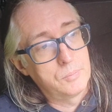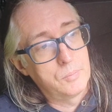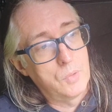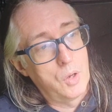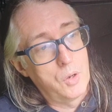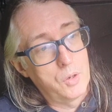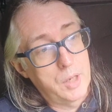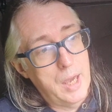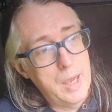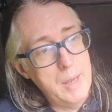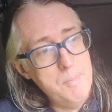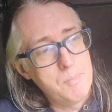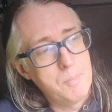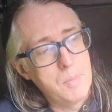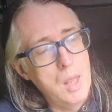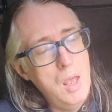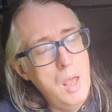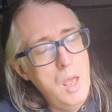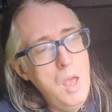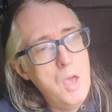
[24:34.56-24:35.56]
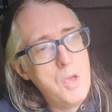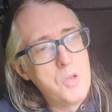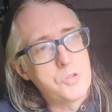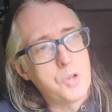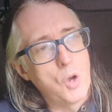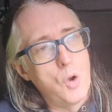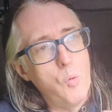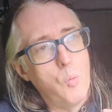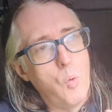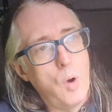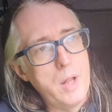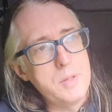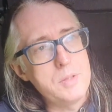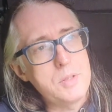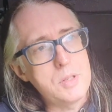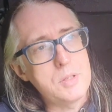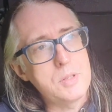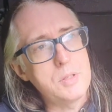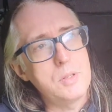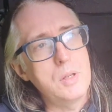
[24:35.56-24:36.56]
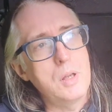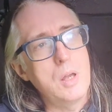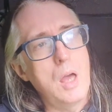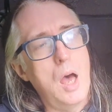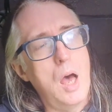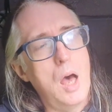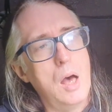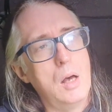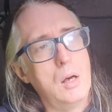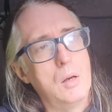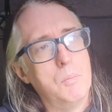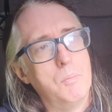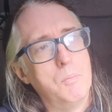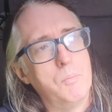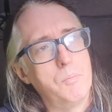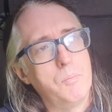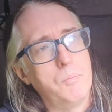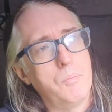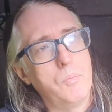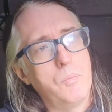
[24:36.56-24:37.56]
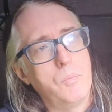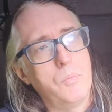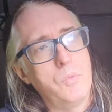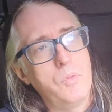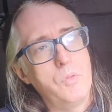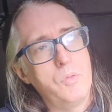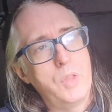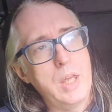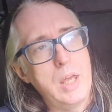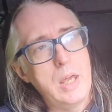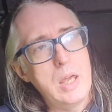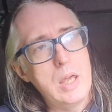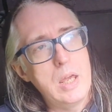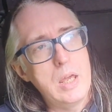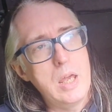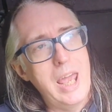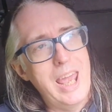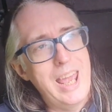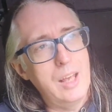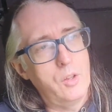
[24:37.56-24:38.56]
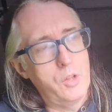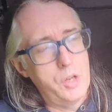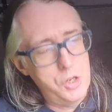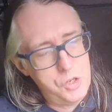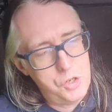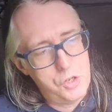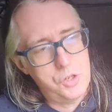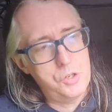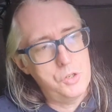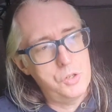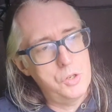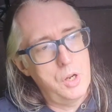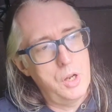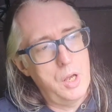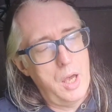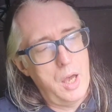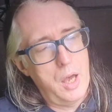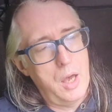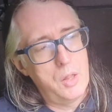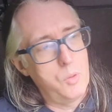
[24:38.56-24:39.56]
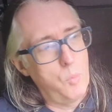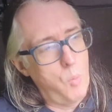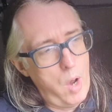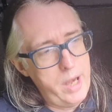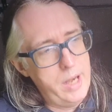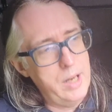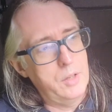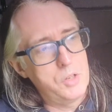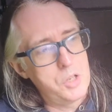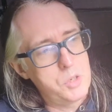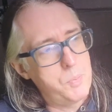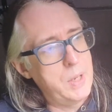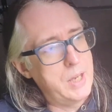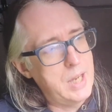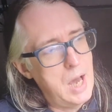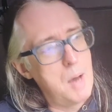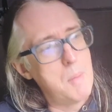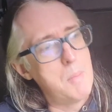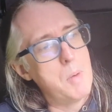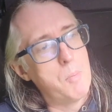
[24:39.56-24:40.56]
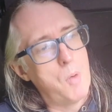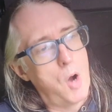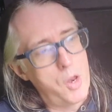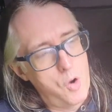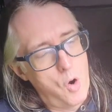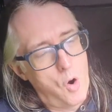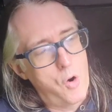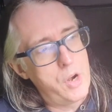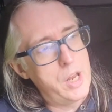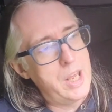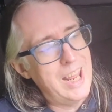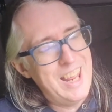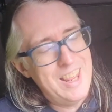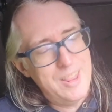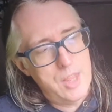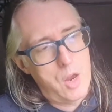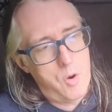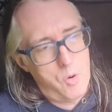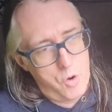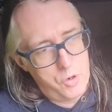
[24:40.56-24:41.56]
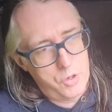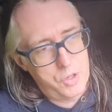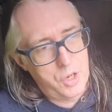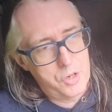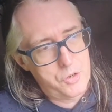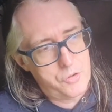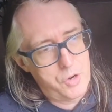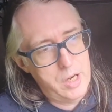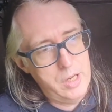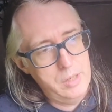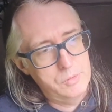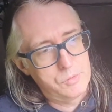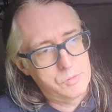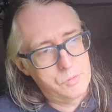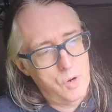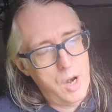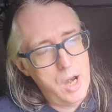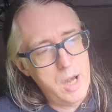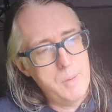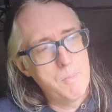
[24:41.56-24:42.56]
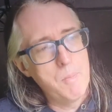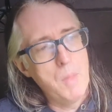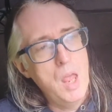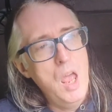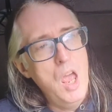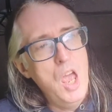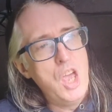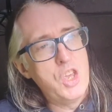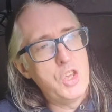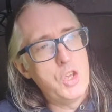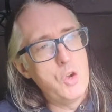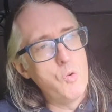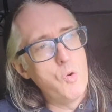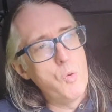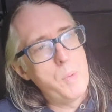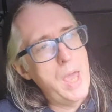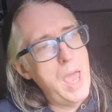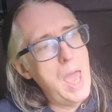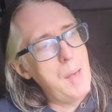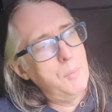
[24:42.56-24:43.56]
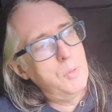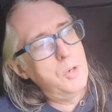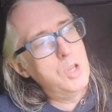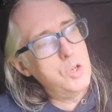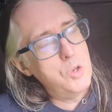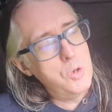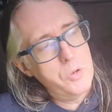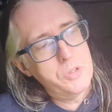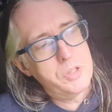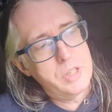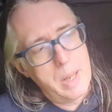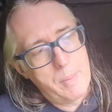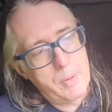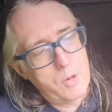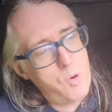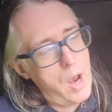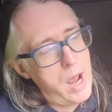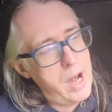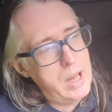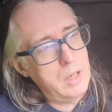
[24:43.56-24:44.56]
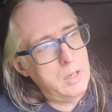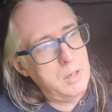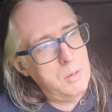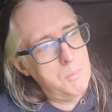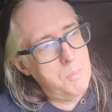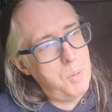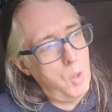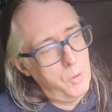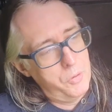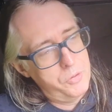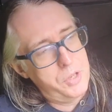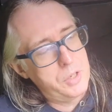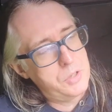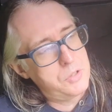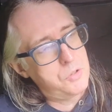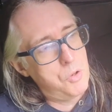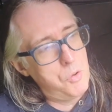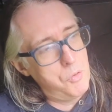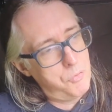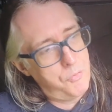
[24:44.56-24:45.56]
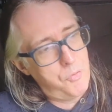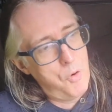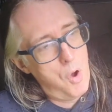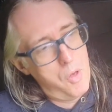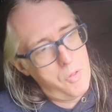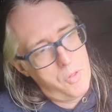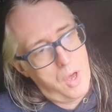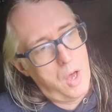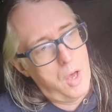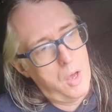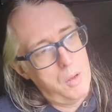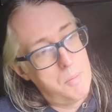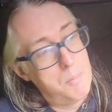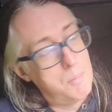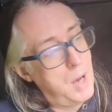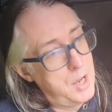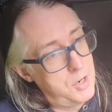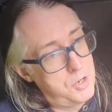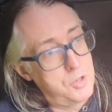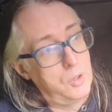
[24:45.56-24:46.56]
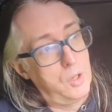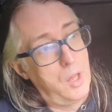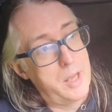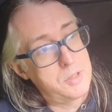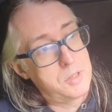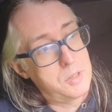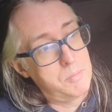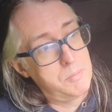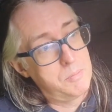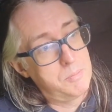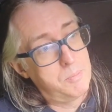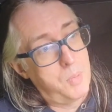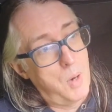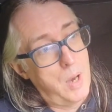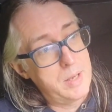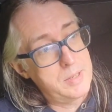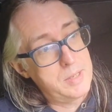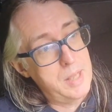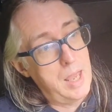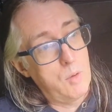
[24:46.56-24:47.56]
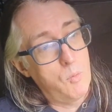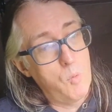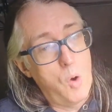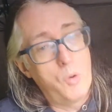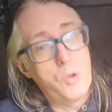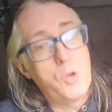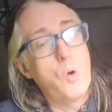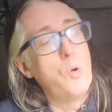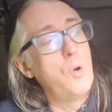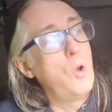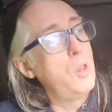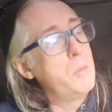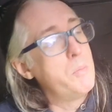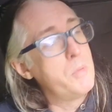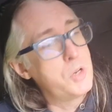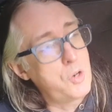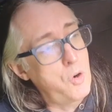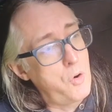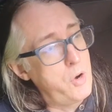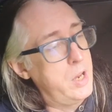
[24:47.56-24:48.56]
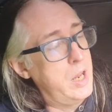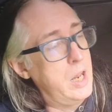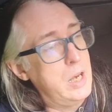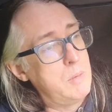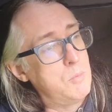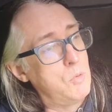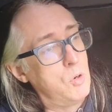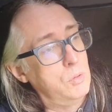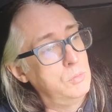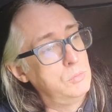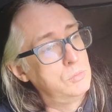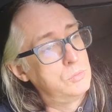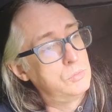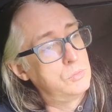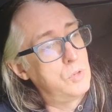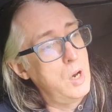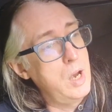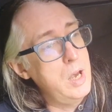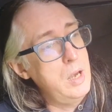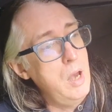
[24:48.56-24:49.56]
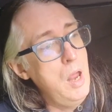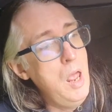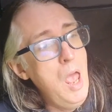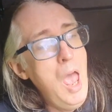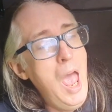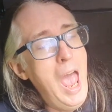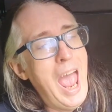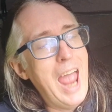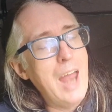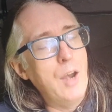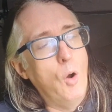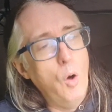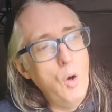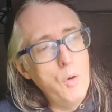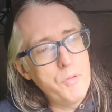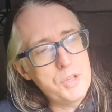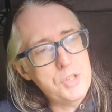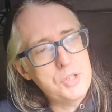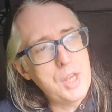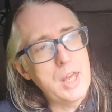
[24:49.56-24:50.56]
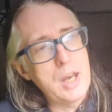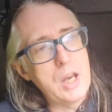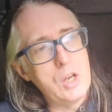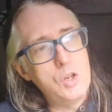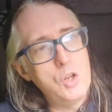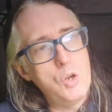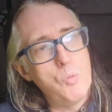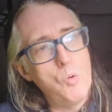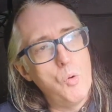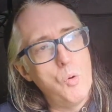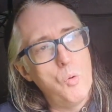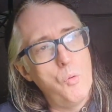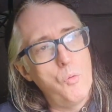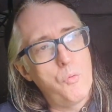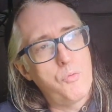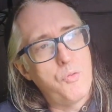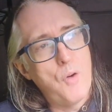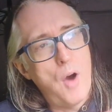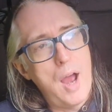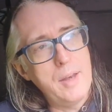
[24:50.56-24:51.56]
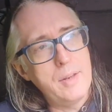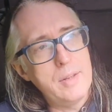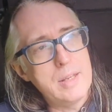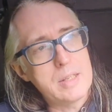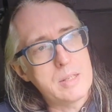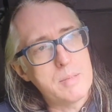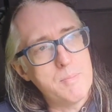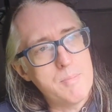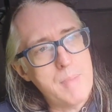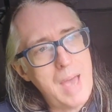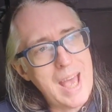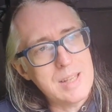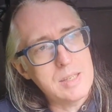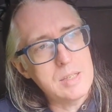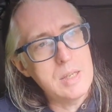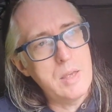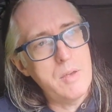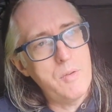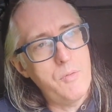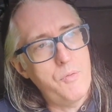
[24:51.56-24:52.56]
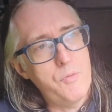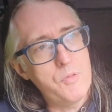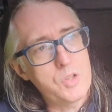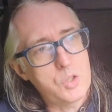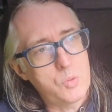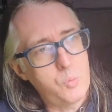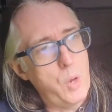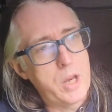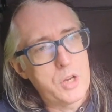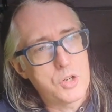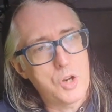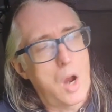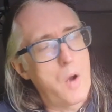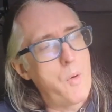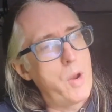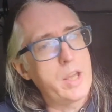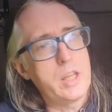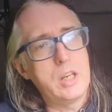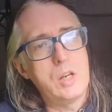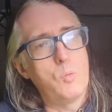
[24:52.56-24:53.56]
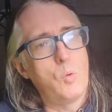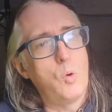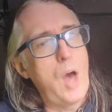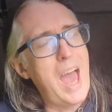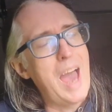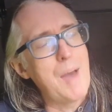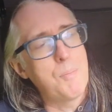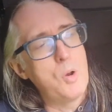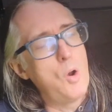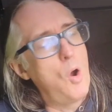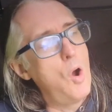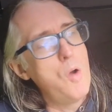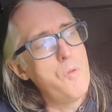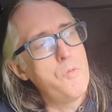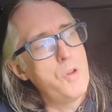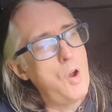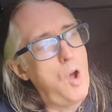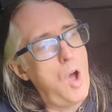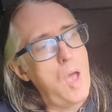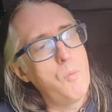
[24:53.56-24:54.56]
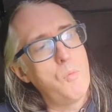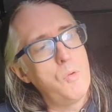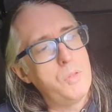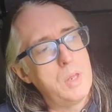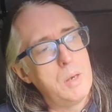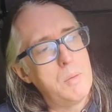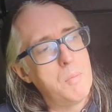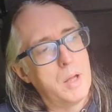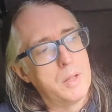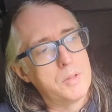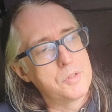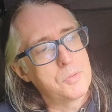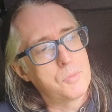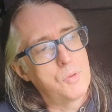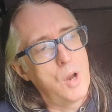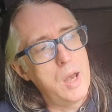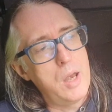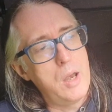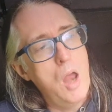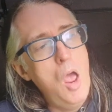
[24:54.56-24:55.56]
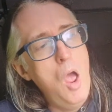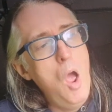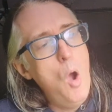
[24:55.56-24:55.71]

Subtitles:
Okay? So once the English, the white English, become a minority in their own country, right, you will be able to use democratic politics to further marginalize them by saying, well, you're not the majority anymore, right? And all of a sudden, you will find this massive switch. I reckon it will happen overnight within months, right?